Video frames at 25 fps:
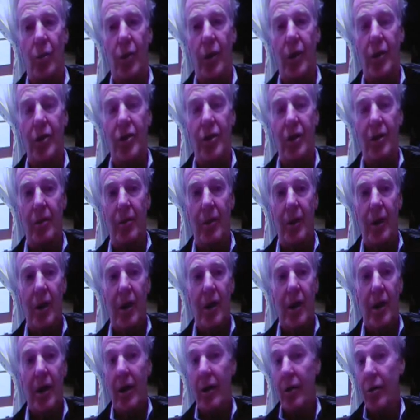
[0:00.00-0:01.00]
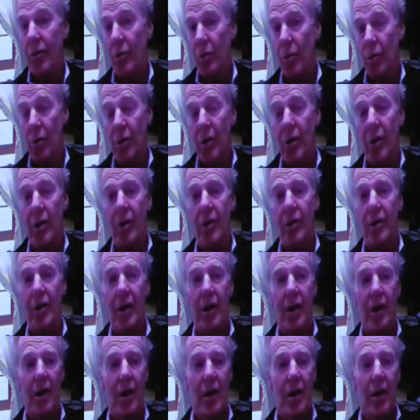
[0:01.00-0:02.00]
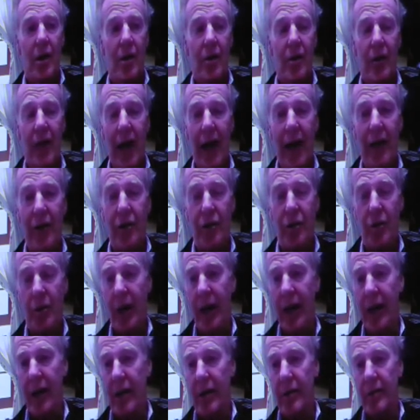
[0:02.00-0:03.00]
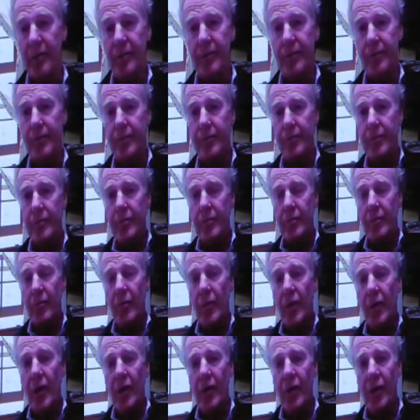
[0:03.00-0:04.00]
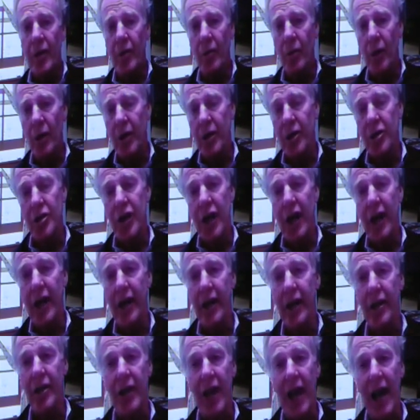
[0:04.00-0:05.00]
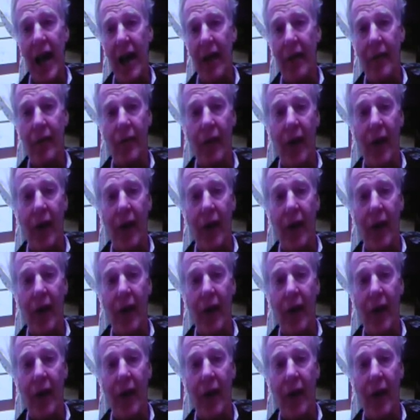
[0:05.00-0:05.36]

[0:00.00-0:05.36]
wisdom in the world that's greater than what the Chinese have